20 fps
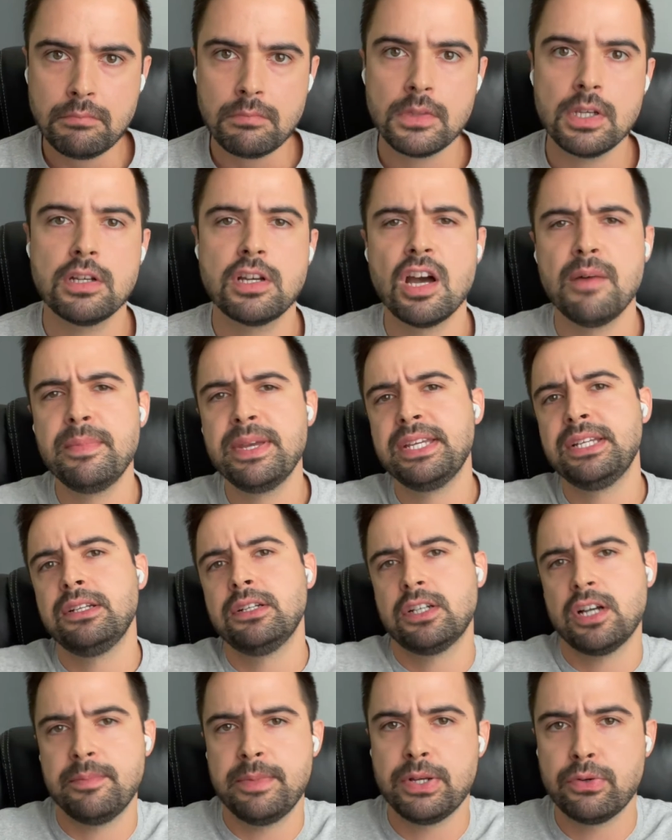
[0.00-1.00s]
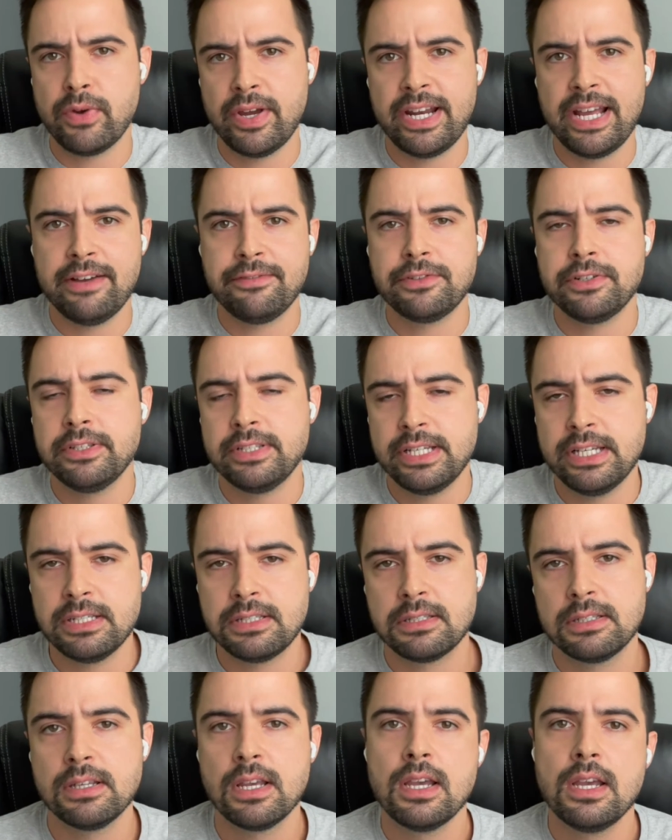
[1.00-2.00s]
coming right after
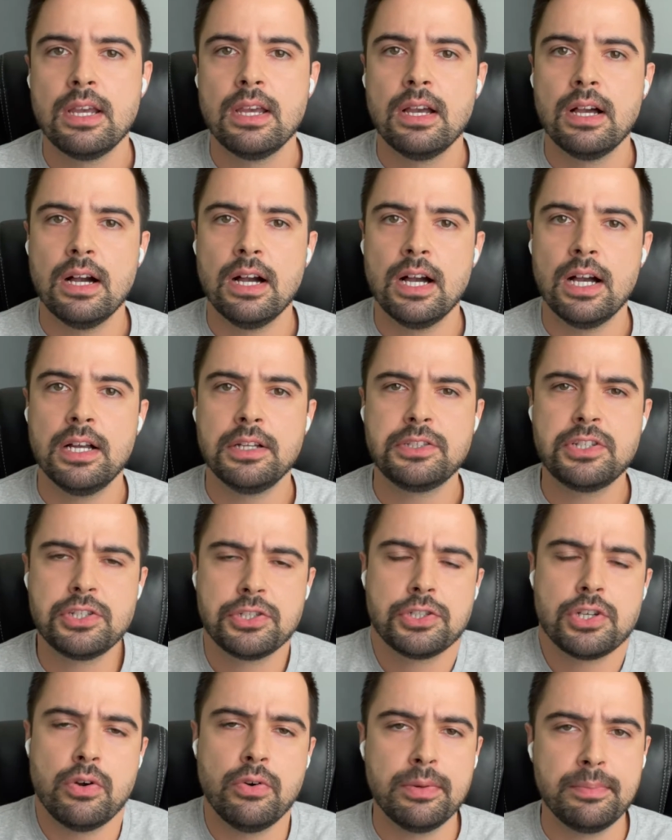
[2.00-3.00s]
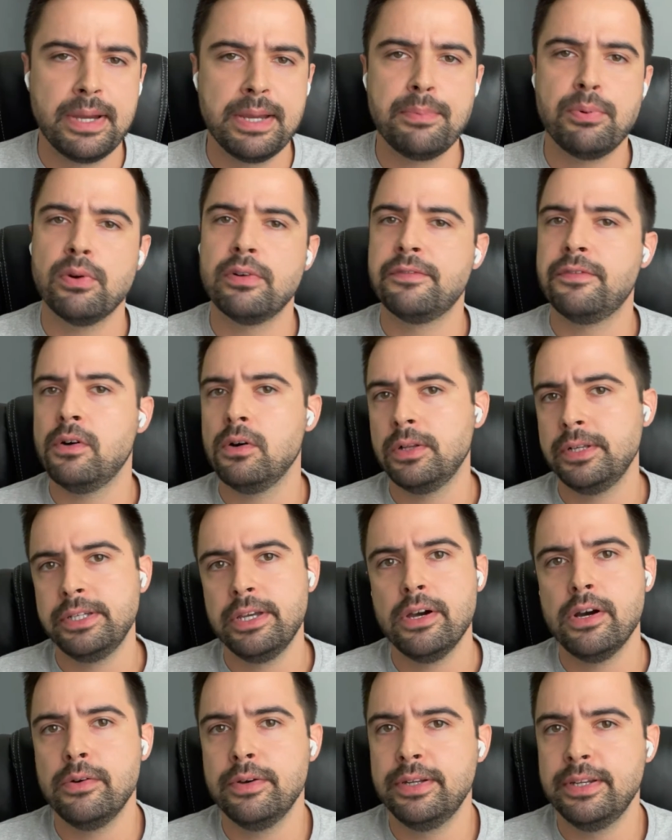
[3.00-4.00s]
this, just showing my
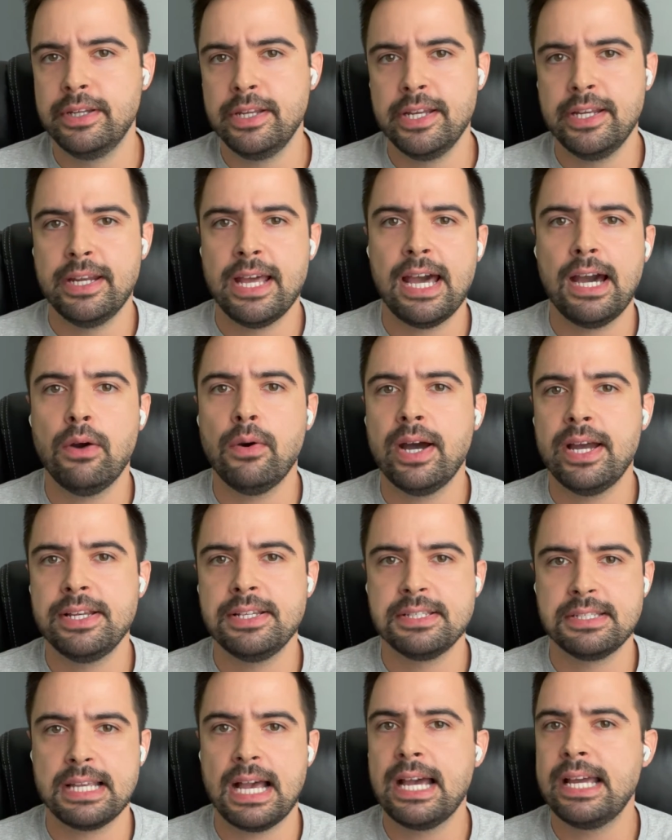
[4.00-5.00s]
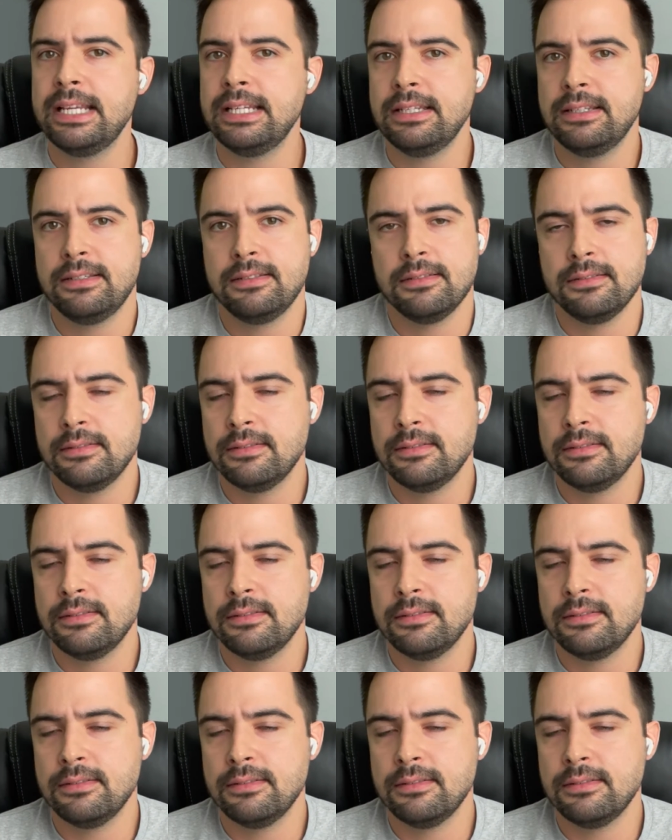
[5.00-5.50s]
portfolio and how I designed